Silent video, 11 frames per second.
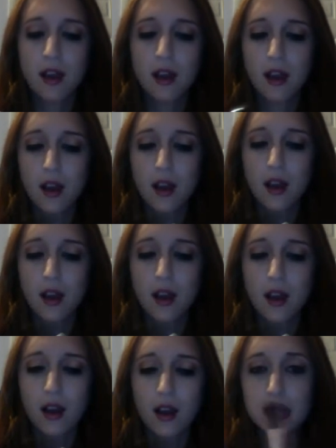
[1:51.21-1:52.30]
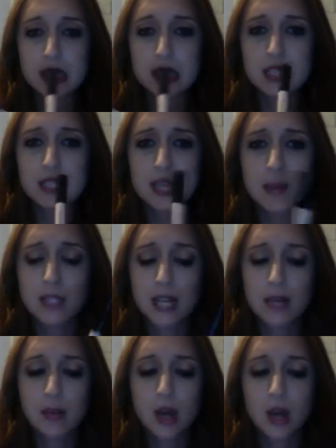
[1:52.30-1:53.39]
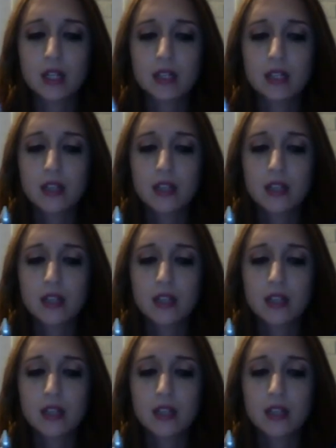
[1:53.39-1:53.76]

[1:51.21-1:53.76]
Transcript: They're basically the same exact product.